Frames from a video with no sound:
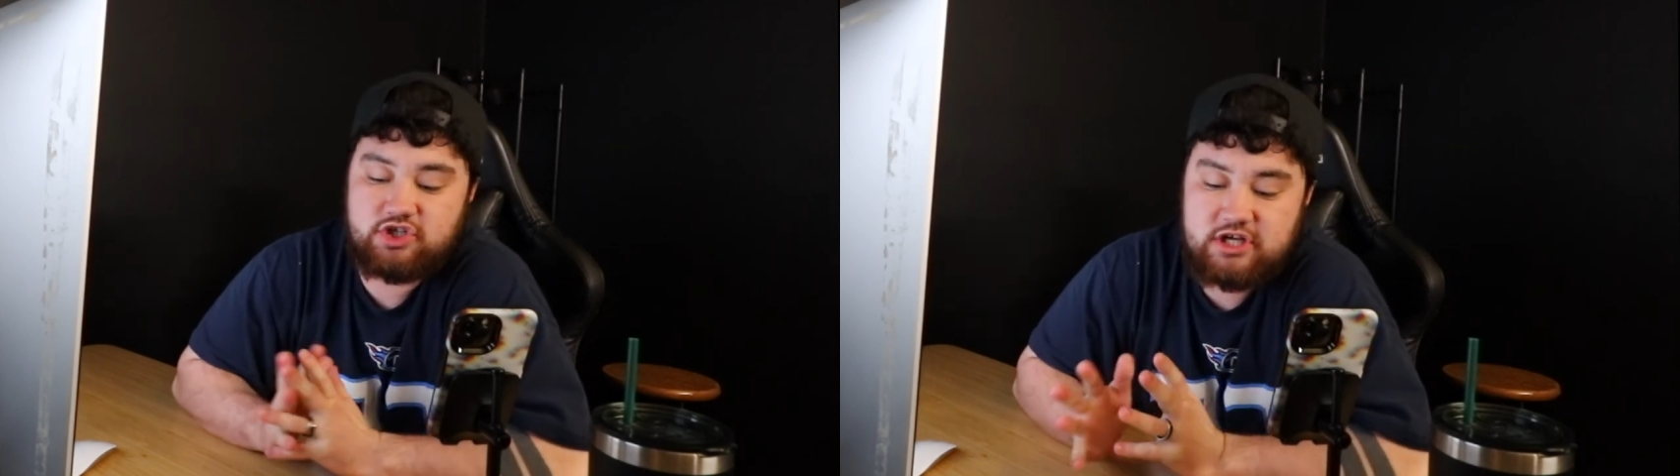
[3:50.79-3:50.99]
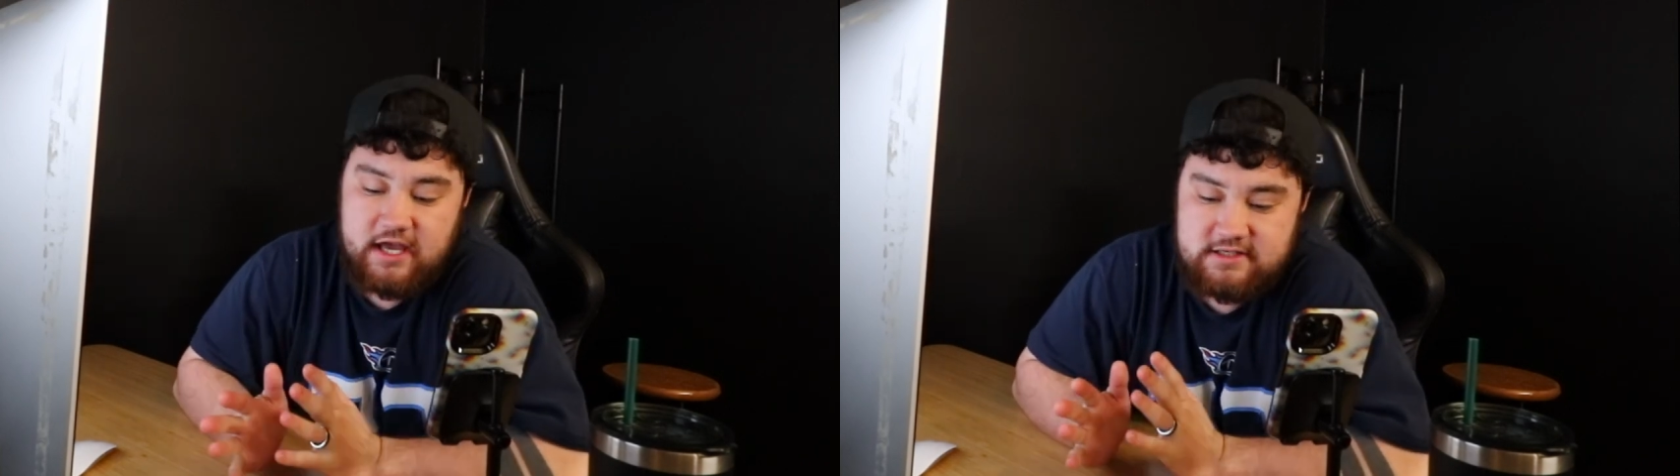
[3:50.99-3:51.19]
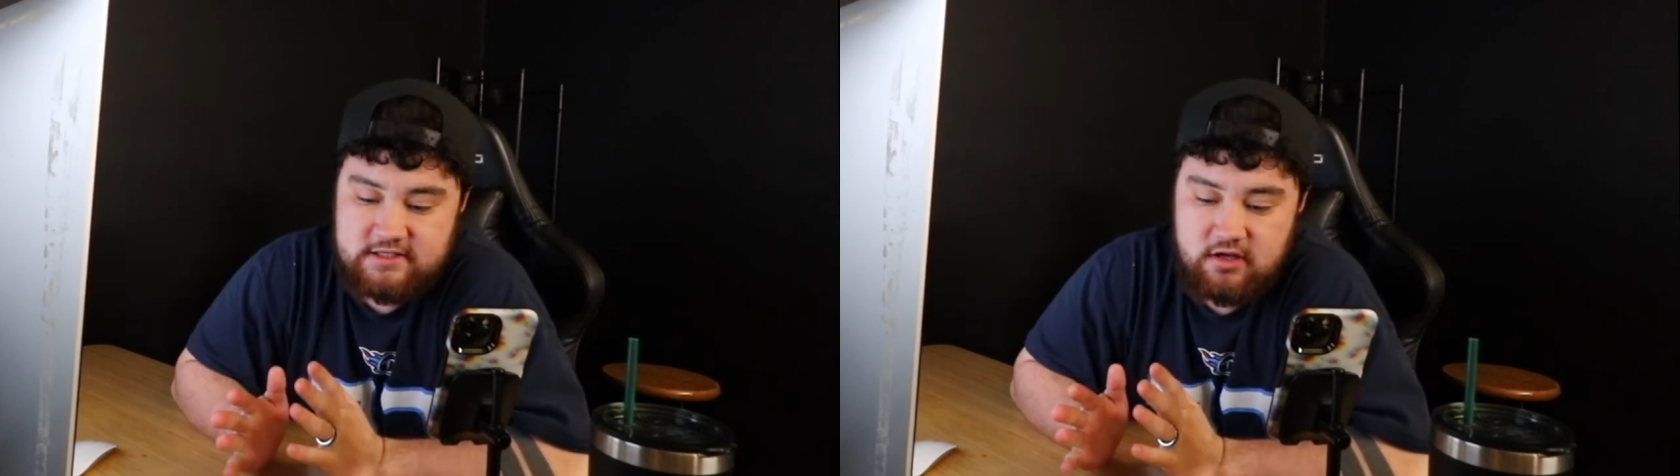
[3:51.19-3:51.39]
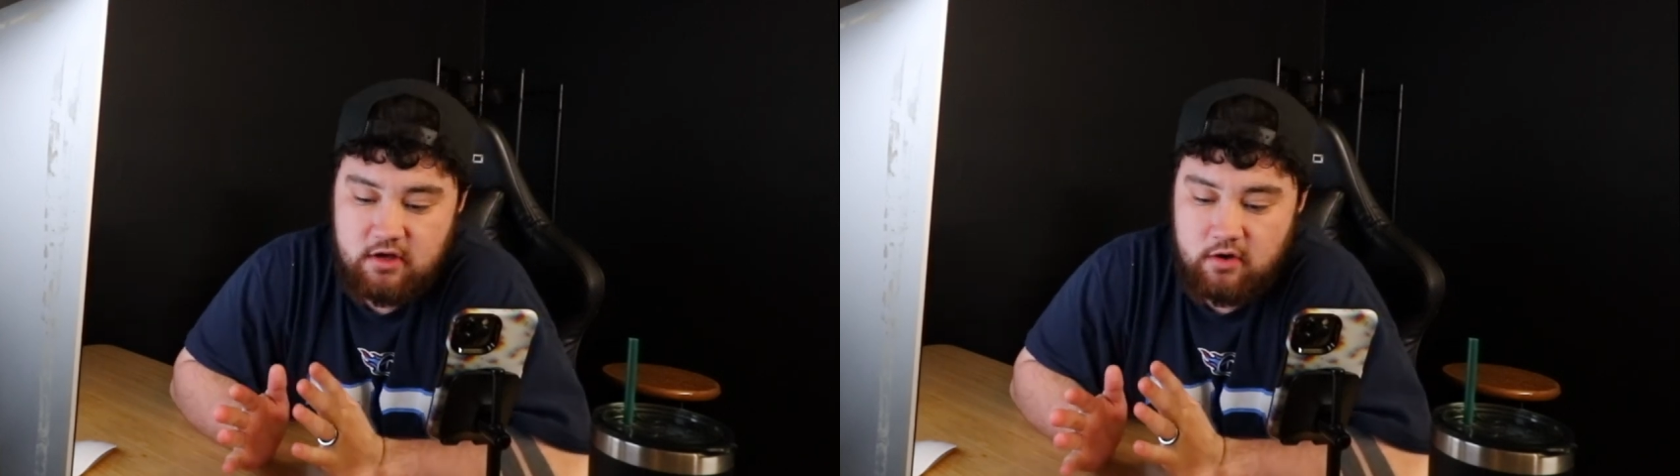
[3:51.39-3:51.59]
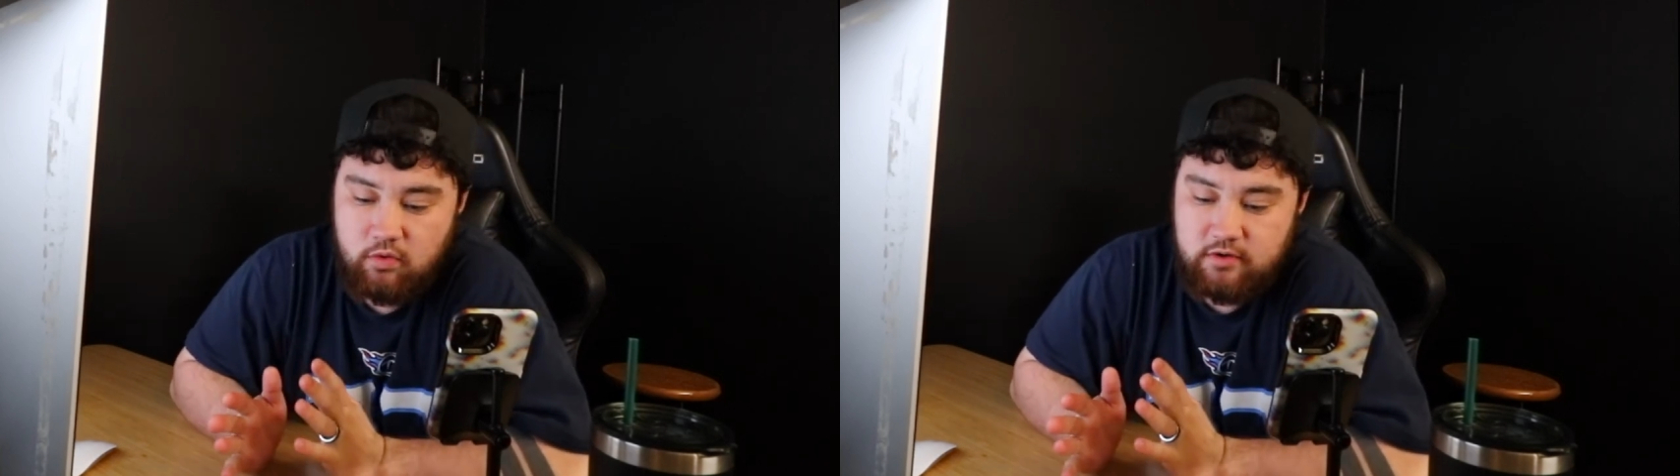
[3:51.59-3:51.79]
chest
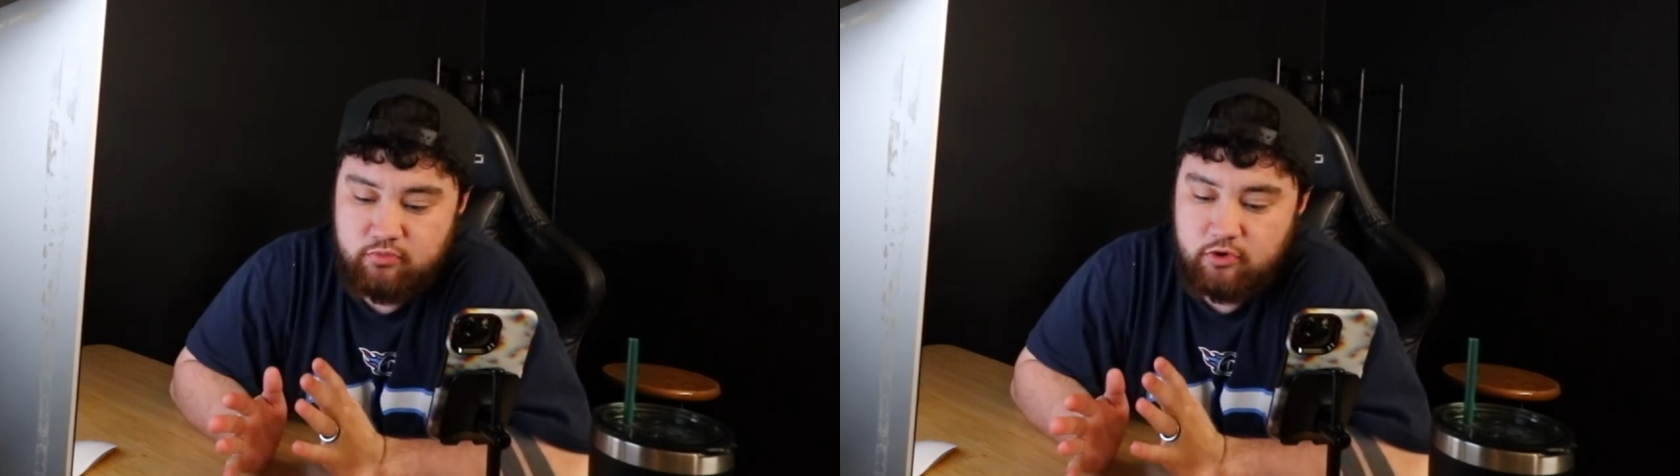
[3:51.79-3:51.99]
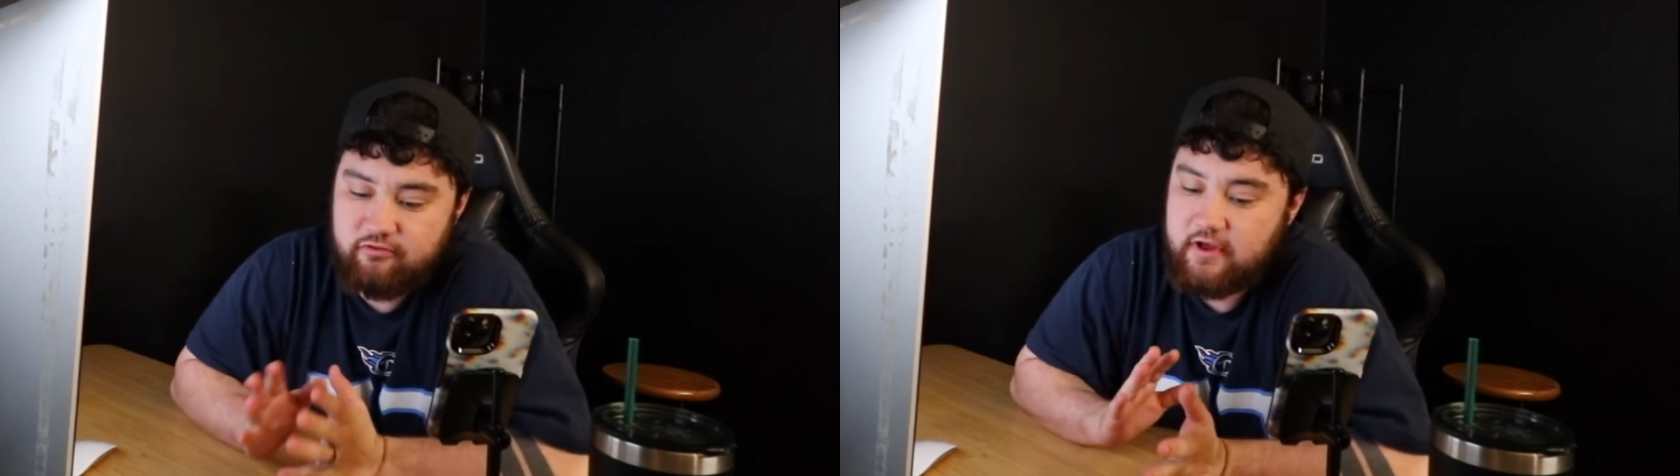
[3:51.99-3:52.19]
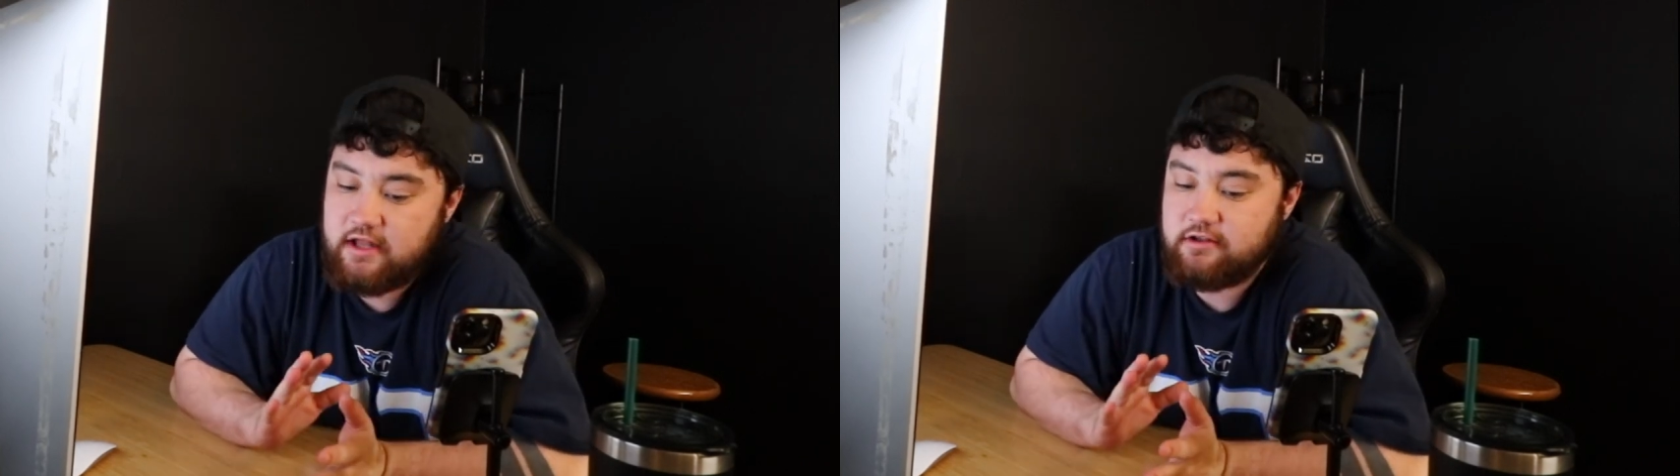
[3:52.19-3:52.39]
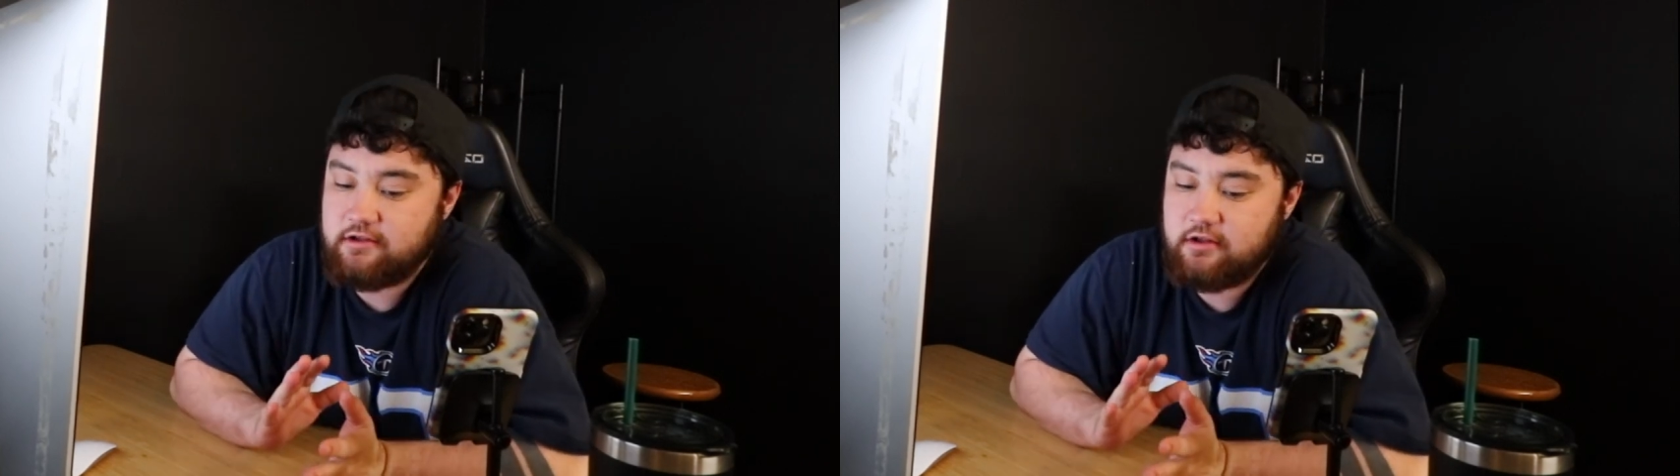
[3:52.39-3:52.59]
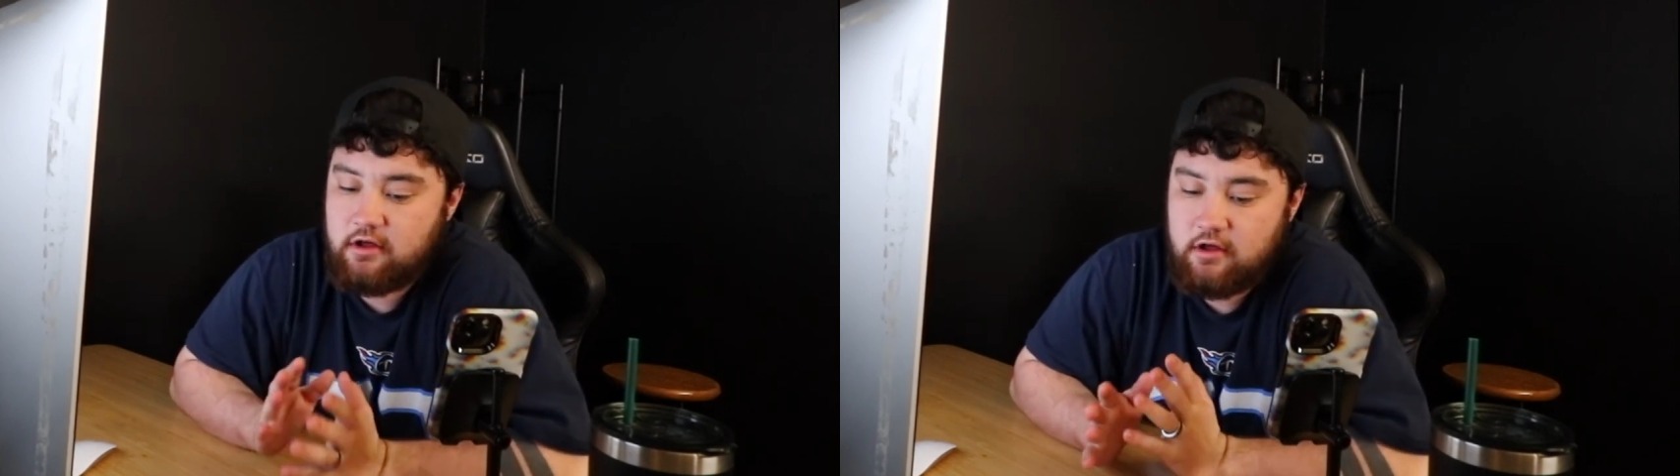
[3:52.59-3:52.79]
would prevent,